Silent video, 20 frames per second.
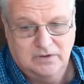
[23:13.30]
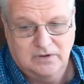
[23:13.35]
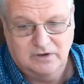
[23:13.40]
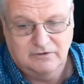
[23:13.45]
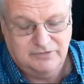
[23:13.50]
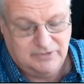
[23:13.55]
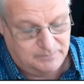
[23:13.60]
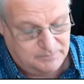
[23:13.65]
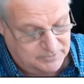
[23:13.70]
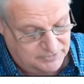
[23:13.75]

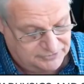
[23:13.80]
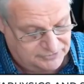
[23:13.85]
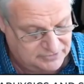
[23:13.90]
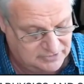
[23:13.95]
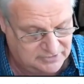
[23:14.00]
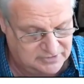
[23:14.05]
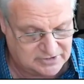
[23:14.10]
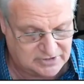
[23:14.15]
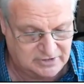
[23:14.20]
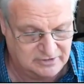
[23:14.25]
of the
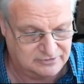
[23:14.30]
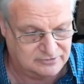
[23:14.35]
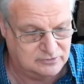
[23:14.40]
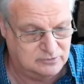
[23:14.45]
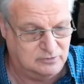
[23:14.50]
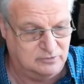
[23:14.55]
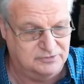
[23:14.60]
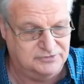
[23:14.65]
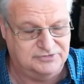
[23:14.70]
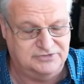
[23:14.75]
personal growth
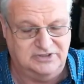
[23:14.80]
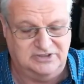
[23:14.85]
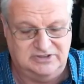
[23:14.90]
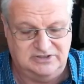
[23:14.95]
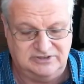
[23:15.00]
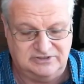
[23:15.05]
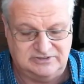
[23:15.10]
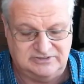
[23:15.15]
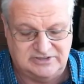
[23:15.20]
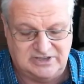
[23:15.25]
course. At
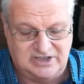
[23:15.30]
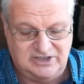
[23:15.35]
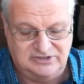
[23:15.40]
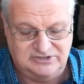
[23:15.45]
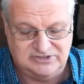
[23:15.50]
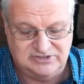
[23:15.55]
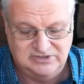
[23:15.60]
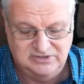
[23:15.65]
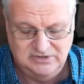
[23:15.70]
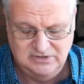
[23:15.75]
this
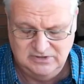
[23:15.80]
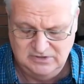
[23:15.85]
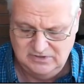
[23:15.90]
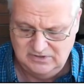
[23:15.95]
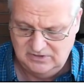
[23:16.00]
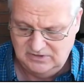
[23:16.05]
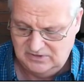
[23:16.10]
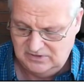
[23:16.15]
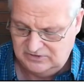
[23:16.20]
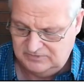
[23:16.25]
stage,
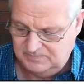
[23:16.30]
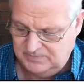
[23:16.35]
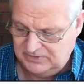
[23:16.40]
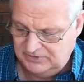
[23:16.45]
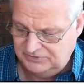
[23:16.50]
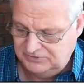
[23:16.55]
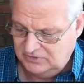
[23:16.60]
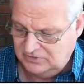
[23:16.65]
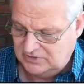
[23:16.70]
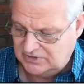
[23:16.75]
the
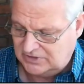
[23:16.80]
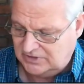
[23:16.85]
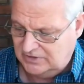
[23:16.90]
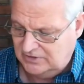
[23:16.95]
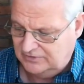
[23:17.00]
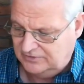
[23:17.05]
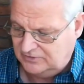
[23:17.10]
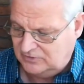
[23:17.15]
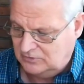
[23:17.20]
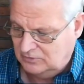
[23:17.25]
spiritual
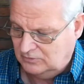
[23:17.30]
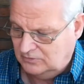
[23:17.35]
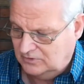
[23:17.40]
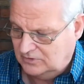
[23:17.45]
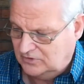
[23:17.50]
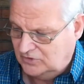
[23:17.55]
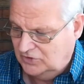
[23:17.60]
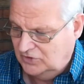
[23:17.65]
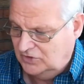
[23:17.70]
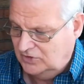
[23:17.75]
growth
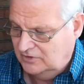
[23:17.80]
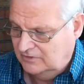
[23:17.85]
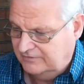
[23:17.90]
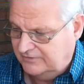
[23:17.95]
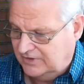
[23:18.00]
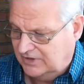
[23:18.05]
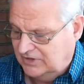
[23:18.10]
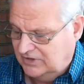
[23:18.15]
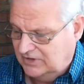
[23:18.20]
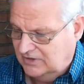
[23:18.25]
curve
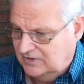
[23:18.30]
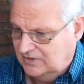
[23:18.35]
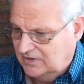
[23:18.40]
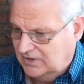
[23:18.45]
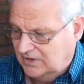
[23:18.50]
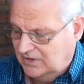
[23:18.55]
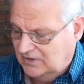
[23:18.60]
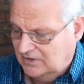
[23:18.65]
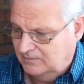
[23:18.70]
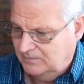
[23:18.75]
and
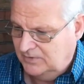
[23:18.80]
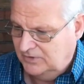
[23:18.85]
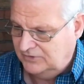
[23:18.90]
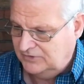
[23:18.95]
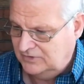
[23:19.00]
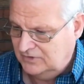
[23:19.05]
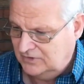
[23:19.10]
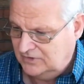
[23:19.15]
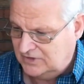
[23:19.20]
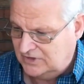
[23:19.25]
the
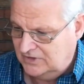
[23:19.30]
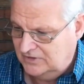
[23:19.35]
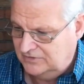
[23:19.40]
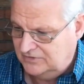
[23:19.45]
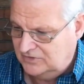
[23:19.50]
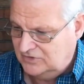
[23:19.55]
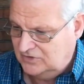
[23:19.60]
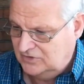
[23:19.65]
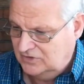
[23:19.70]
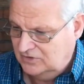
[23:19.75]
personal
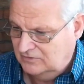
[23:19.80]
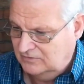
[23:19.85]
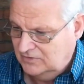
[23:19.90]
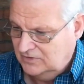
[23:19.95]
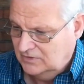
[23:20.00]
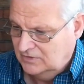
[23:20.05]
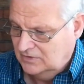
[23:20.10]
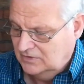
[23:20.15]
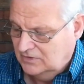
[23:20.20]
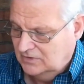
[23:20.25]
growth curve
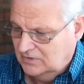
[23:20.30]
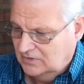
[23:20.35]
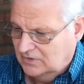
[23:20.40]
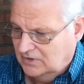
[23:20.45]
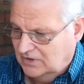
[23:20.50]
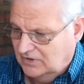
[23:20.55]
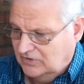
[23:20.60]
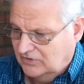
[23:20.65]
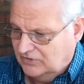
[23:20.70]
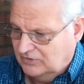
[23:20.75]

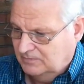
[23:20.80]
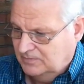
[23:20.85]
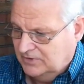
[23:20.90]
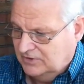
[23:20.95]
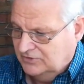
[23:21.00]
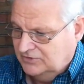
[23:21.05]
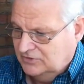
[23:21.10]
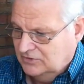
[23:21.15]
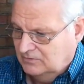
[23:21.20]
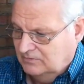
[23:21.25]
and the
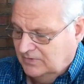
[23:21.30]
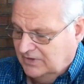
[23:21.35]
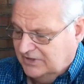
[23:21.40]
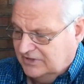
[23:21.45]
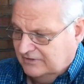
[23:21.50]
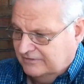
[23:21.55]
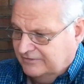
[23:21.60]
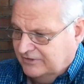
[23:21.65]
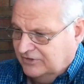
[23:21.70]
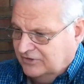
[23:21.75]
spiritual
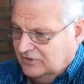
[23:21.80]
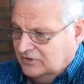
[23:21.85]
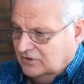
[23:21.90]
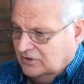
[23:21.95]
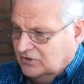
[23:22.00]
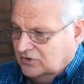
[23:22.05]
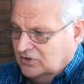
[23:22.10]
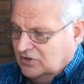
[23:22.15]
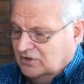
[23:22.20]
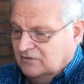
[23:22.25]
metaphysical
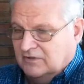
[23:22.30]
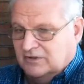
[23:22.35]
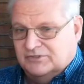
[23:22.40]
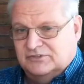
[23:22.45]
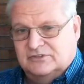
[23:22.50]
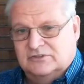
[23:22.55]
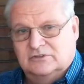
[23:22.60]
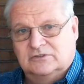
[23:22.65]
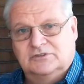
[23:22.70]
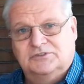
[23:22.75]
curve are
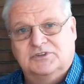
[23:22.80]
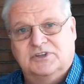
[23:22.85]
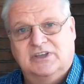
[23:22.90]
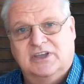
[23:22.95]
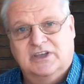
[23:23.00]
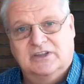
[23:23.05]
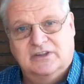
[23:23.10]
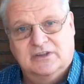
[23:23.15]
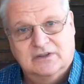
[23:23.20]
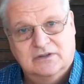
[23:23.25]
still
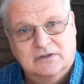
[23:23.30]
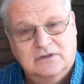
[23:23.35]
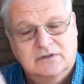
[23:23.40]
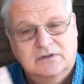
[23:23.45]
together.